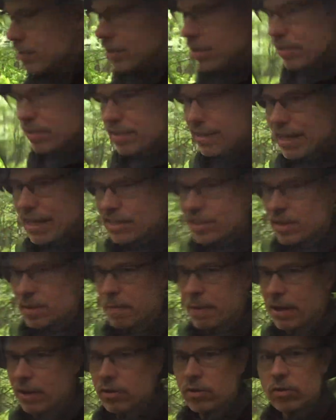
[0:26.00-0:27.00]
a good section
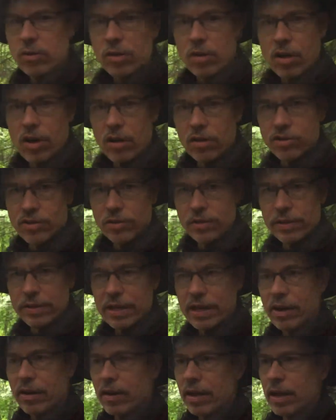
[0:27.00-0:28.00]
about hügelkultur in
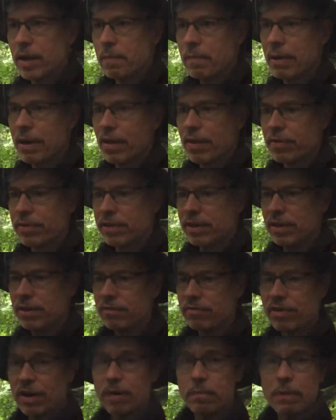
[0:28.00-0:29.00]
there and about the
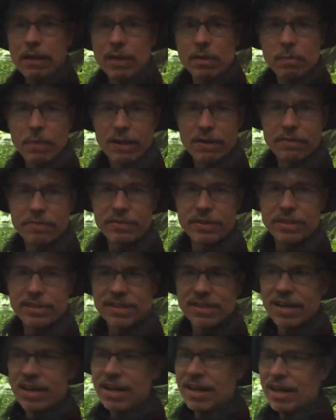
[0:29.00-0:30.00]
environmental
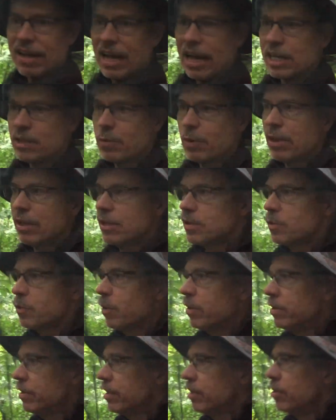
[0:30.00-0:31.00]
benefits, as well as
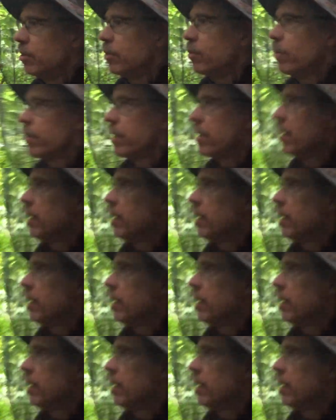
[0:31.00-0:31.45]
what you can do with it